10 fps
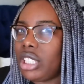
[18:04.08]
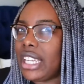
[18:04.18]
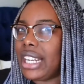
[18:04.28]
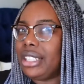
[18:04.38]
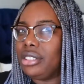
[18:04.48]

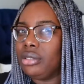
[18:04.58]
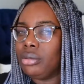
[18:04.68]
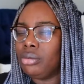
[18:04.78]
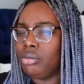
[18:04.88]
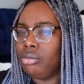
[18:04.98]
and then
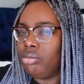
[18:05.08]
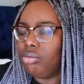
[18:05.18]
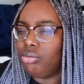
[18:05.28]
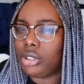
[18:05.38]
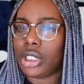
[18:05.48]

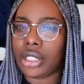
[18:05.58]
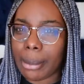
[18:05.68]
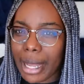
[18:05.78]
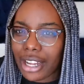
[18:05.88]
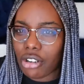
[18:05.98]
turn
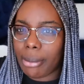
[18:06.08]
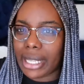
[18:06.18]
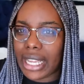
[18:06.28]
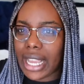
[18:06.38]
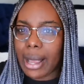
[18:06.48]
it back on
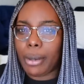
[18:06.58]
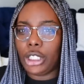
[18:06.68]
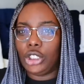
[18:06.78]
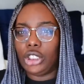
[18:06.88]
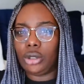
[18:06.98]
me and put
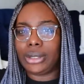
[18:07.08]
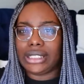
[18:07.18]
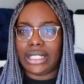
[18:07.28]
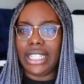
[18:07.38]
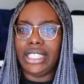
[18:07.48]
a,
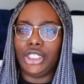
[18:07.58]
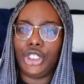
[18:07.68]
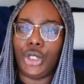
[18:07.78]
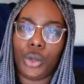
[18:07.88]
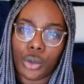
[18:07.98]
twisted it in a
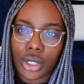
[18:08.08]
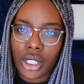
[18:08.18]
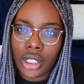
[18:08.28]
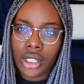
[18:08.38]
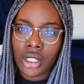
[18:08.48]
joke,
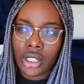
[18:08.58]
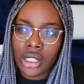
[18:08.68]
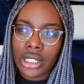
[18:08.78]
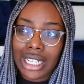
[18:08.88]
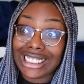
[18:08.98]

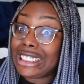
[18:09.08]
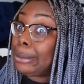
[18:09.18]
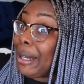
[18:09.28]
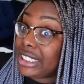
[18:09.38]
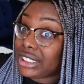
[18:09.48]

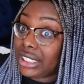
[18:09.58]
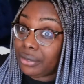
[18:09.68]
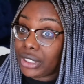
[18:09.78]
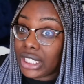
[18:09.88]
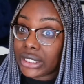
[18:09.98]
especially
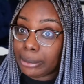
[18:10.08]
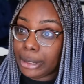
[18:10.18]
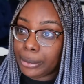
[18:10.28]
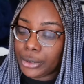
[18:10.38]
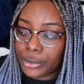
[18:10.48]
in front of other
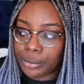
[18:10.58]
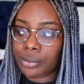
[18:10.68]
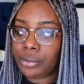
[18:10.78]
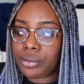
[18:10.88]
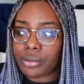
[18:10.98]
people?
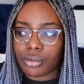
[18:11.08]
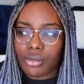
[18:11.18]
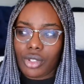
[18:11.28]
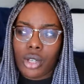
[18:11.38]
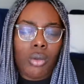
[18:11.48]

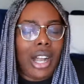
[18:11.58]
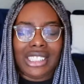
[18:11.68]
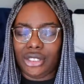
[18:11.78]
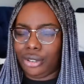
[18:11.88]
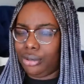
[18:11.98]

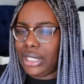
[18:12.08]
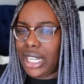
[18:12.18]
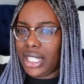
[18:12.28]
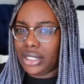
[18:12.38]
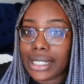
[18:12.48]
Why'd you do
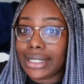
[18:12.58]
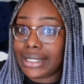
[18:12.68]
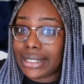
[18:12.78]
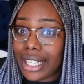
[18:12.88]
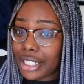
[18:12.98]
that?
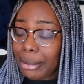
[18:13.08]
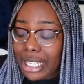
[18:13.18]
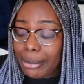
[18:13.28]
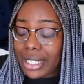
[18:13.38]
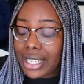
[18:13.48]
Because now you're
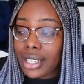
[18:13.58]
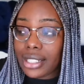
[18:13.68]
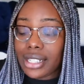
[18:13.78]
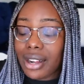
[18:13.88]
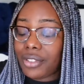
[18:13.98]
making me
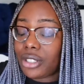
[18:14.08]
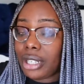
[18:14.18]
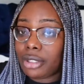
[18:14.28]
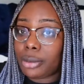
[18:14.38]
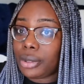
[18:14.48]
not feel
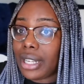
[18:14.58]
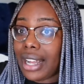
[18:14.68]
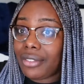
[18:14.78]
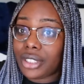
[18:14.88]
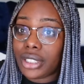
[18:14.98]
comfortable
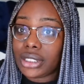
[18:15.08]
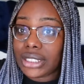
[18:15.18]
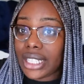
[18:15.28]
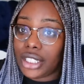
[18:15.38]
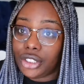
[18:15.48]
ever
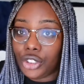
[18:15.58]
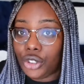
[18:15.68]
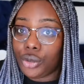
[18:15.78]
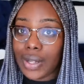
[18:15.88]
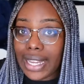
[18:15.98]
telling
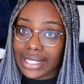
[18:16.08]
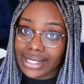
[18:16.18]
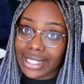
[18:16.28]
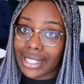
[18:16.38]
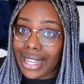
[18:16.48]
you
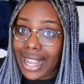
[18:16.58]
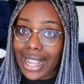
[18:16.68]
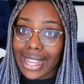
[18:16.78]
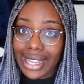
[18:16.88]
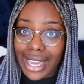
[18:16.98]
anything
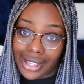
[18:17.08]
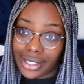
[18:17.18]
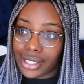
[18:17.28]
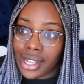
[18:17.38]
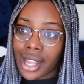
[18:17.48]

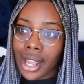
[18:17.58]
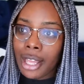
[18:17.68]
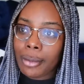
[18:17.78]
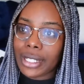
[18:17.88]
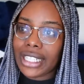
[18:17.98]
again,
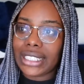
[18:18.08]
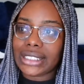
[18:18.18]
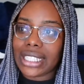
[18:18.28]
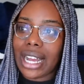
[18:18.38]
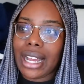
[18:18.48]

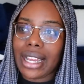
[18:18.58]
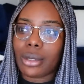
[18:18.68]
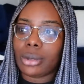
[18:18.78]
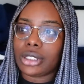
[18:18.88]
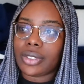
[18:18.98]
because I
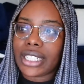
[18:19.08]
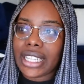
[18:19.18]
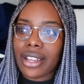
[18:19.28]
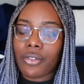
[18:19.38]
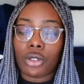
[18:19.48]
was
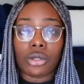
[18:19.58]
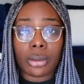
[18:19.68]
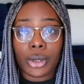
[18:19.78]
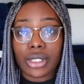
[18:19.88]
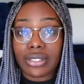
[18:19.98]
already
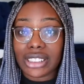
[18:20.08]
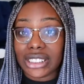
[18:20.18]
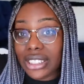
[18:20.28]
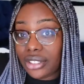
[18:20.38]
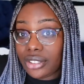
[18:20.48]
vulnerable enough to
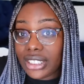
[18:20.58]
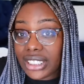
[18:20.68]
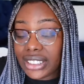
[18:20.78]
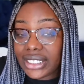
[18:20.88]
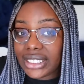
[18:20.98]
tell you
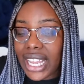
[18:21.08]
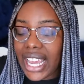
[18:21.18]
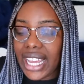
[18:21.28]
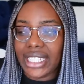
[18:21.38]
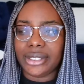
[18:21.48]
this,
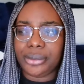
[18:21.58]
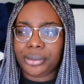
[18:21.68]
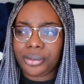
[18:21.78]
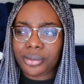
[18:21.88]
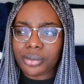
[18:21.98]

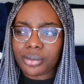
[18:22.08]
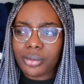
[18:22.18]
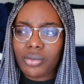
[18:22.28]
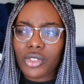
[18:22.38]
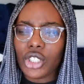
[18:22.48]
and
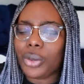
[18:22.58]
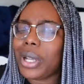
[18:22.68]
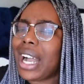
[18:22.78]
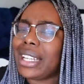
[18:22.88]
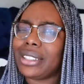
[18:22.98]
you
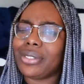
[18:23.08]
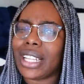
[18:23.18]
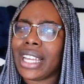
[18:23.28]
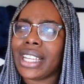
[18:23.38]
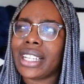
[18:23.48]
kind of,
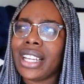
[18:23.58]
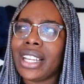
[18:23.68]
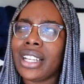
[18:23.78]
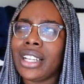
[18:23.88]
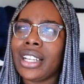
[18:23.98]
like,
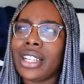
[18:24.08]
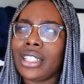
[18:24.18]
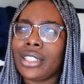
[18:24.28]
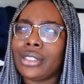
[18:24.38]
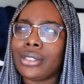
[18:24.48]

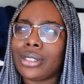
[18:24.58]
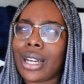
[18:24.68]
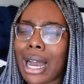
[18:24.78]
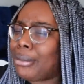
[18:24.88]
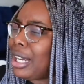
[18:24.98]

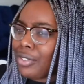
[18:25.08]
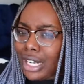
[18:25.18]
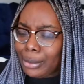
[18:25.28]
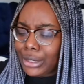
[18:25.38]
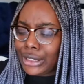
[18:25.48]
I'm not
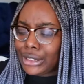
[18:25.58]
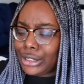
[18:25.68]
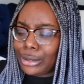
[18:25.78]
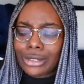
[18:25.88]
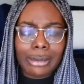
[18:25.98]
Robert,
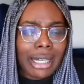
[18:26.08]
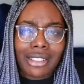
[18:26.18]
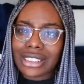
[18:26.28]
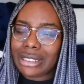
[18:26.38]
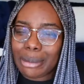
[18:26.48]
don't leave my
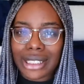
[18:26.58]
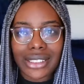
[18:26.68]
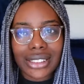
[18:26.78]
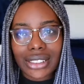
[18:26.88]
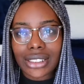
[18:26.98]
house in a
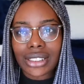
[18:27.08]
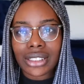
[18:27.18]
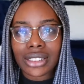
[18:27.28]
mess,